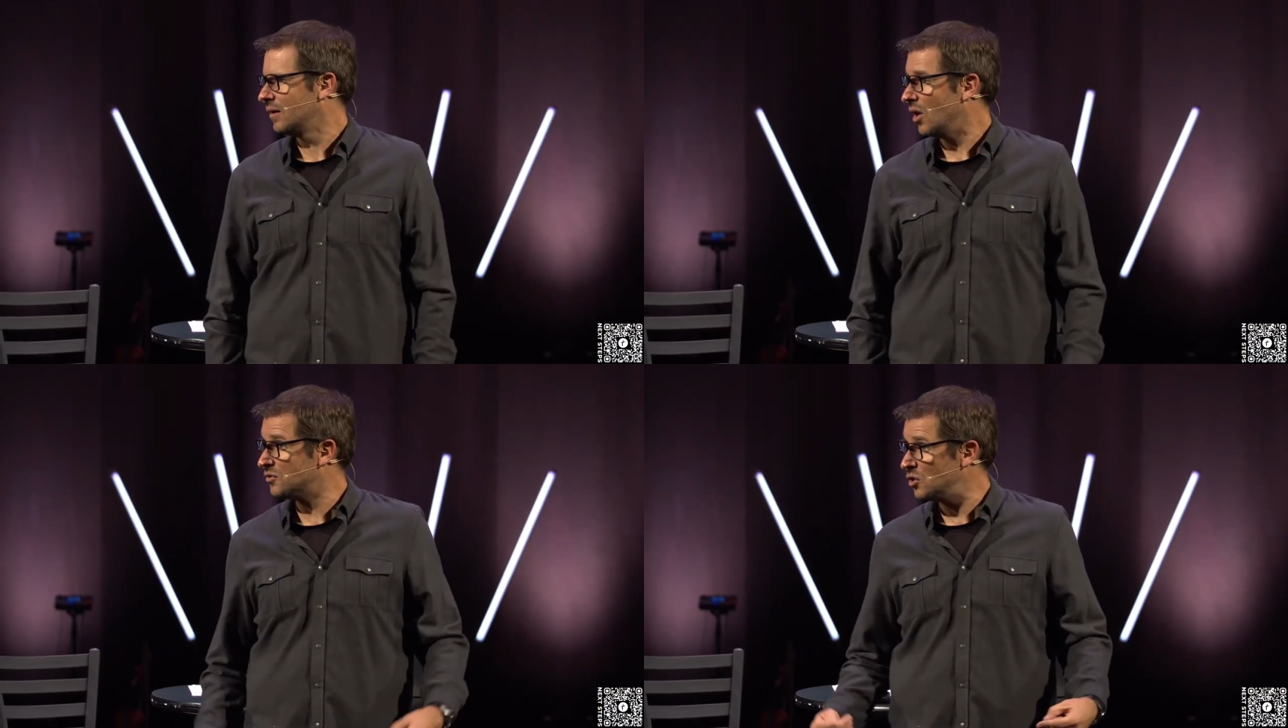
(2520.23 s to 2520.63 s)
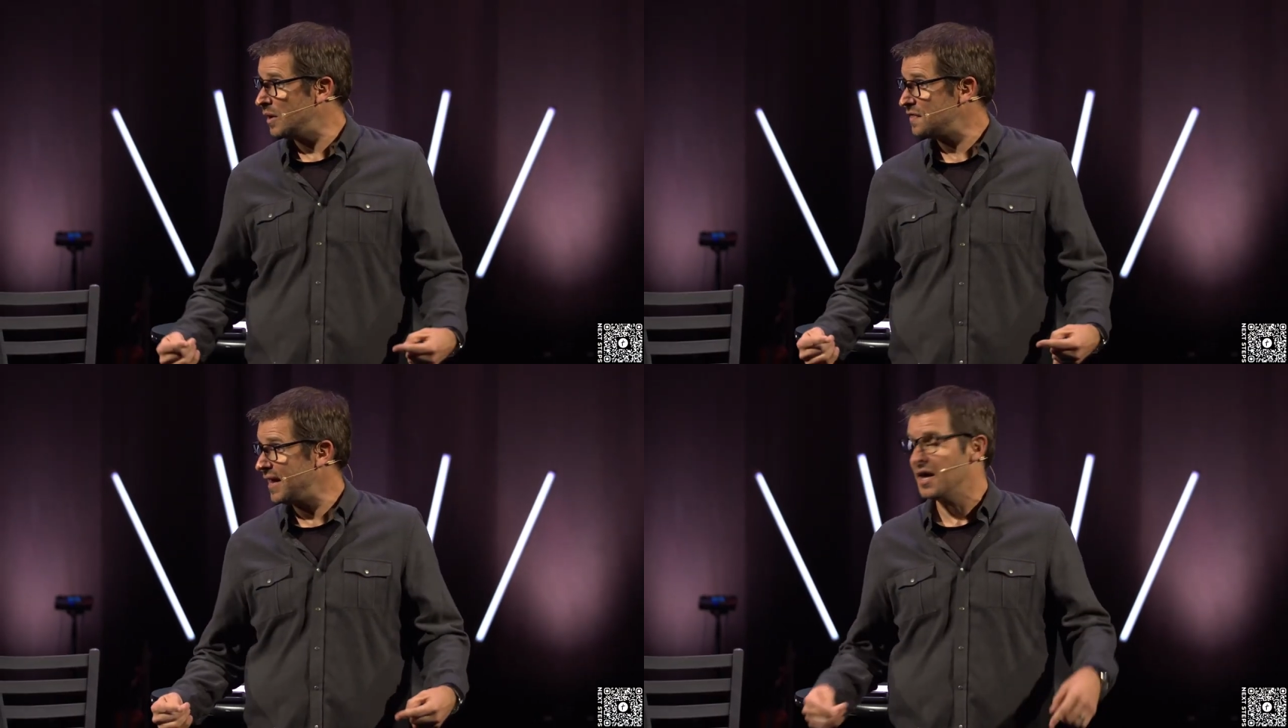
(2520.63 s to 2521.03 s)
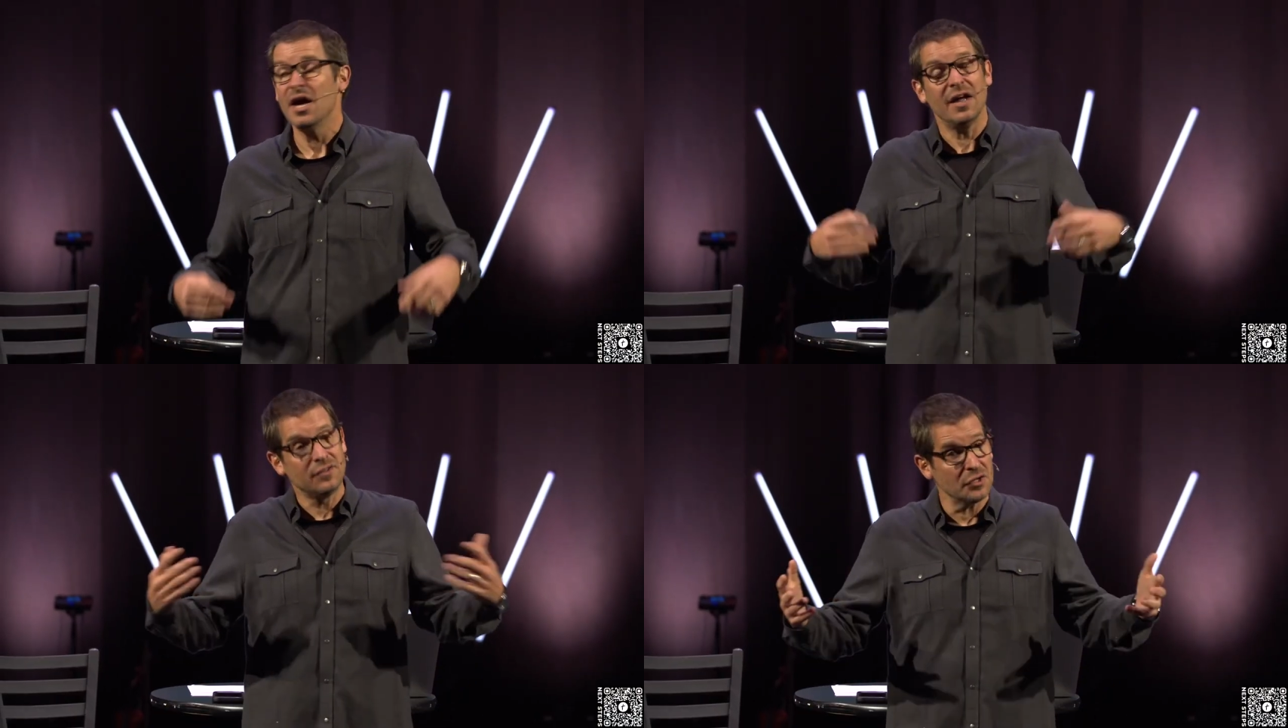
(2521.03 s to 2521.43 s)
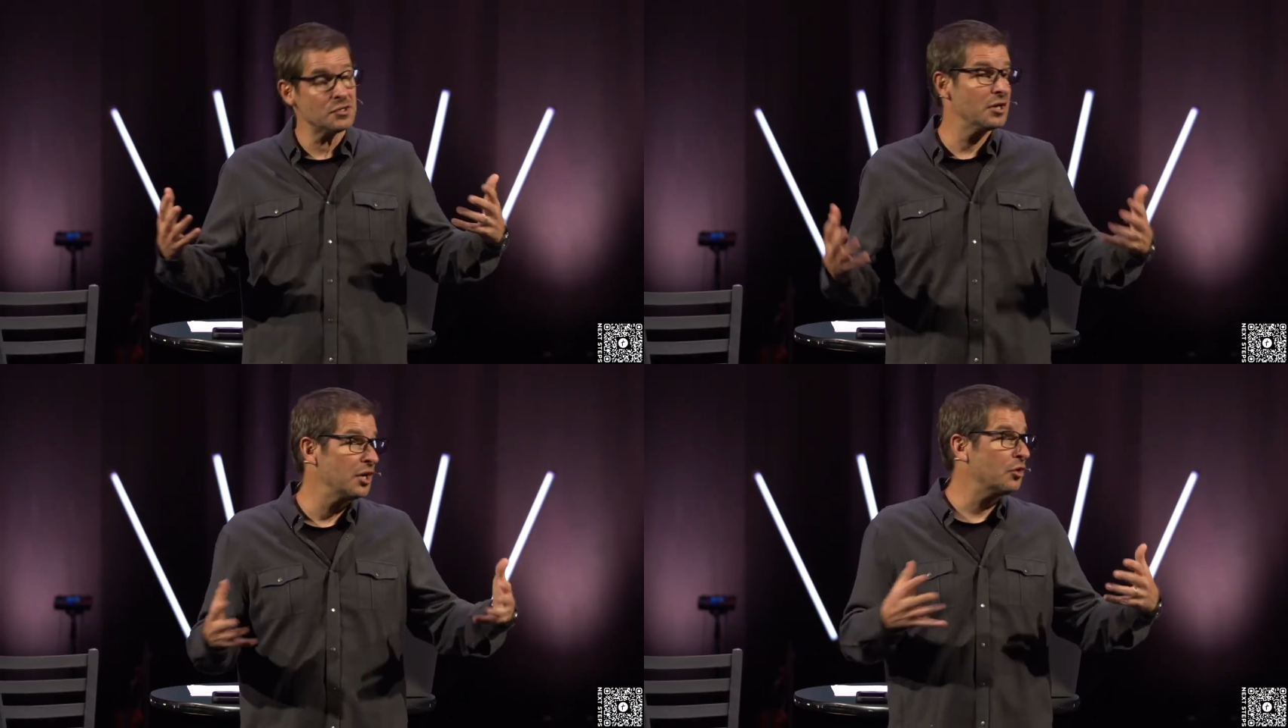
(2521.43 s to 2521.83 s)
Or do we think adults are
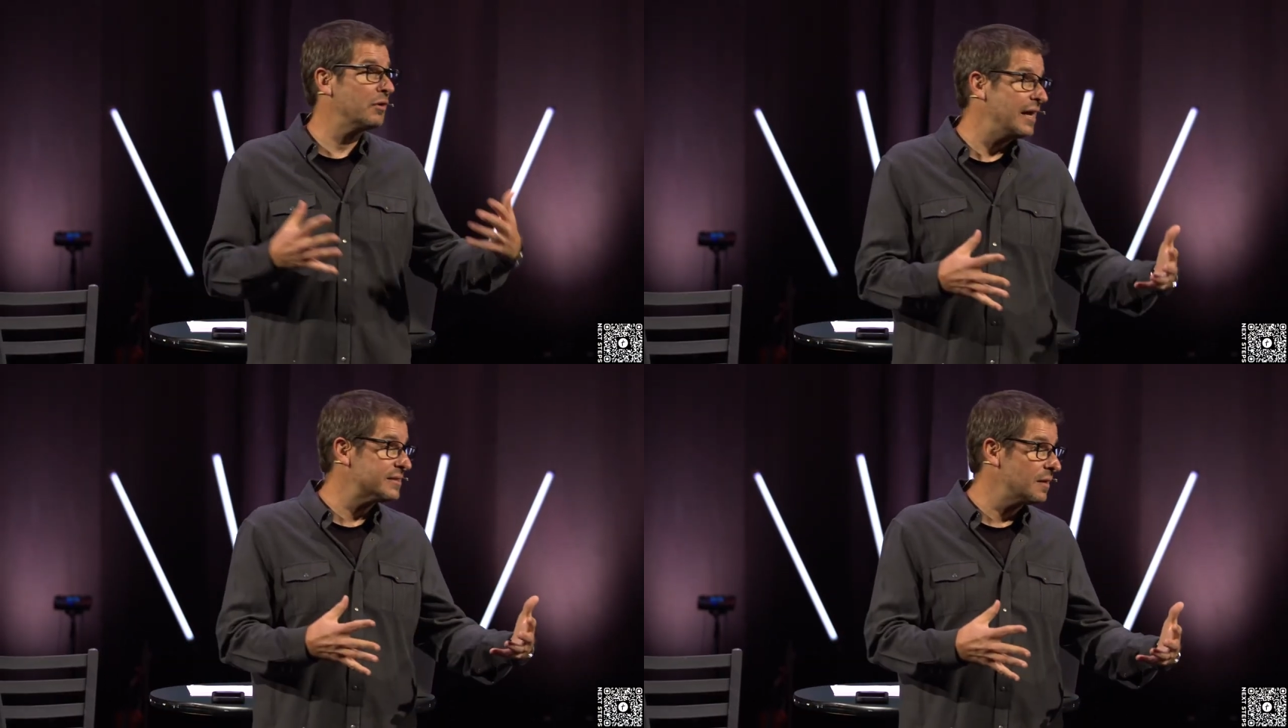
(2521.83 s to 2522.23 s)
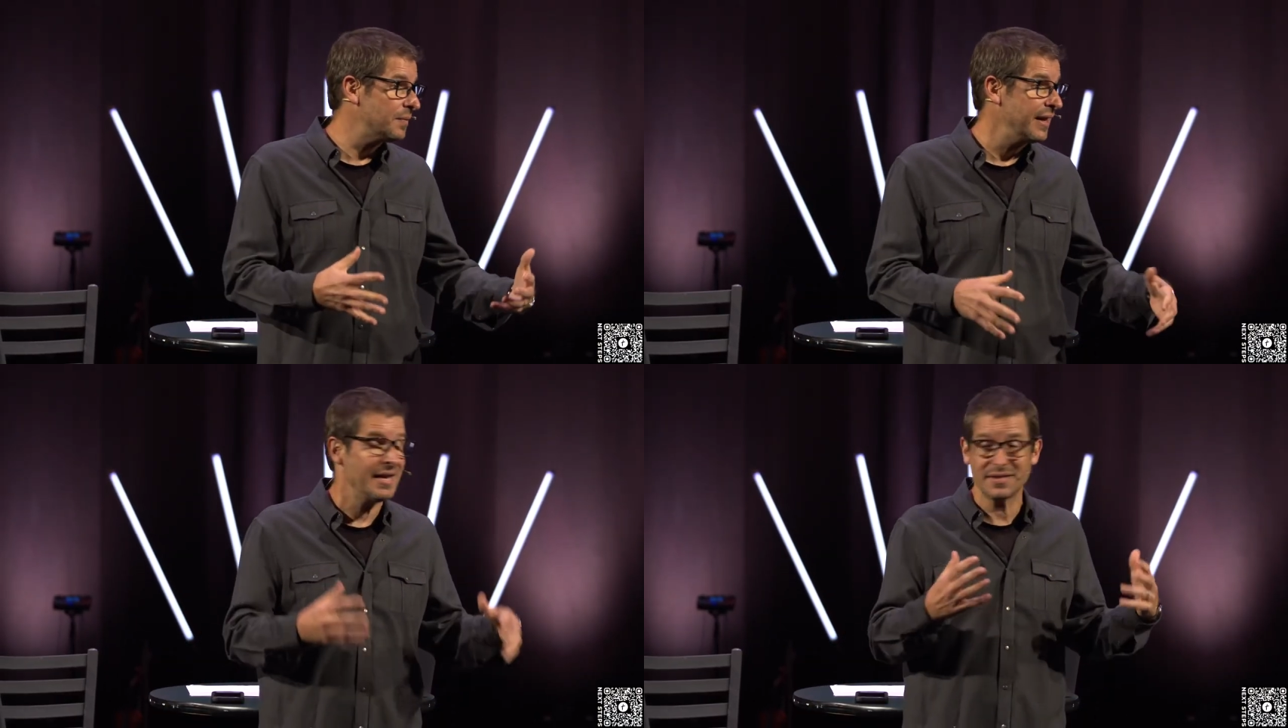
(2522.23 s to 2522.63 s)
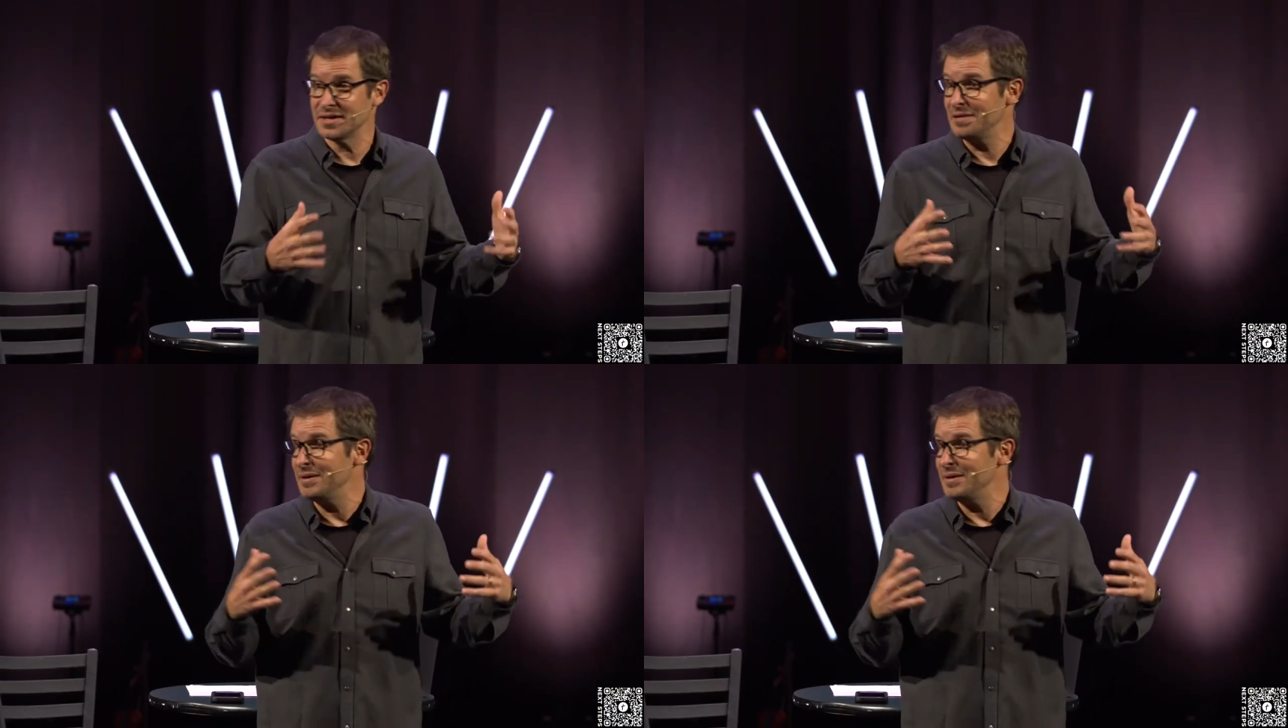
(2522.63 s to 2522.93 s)
going to create something and it's going to be